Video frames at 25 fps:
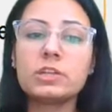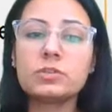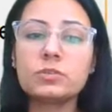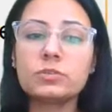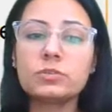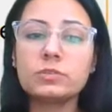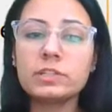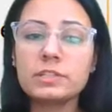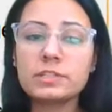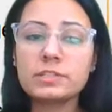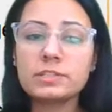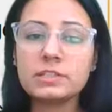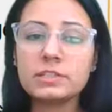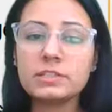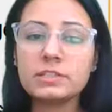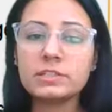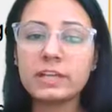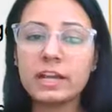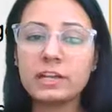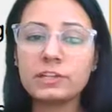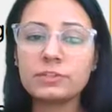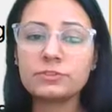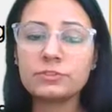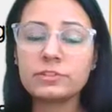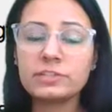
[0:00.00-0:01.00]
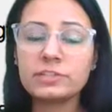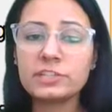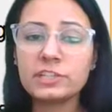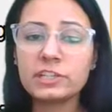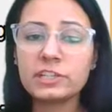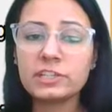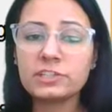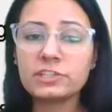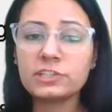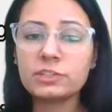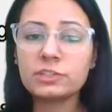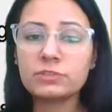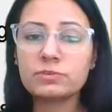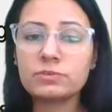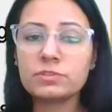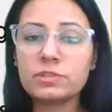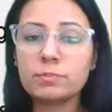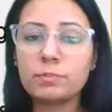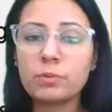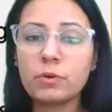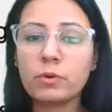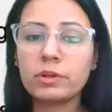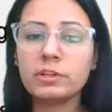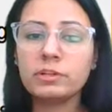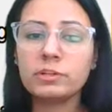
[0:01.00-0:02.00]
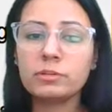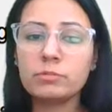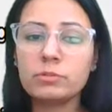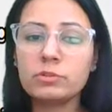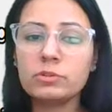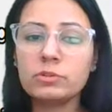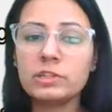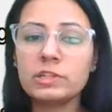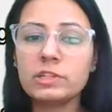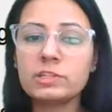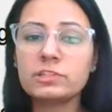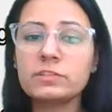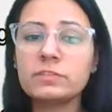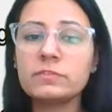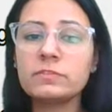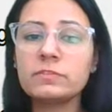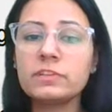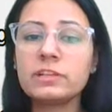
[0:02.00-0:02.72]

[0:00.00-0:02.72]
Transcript: So this is the gradual change due to the point mutation,